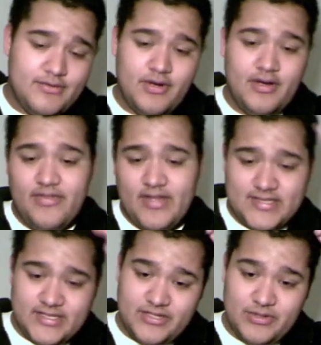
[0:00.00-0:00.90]
well,
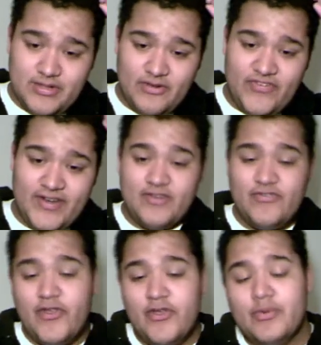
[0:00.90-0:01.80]
that's a new little feature
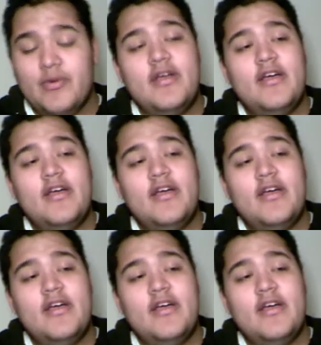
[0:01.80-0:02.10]
for you.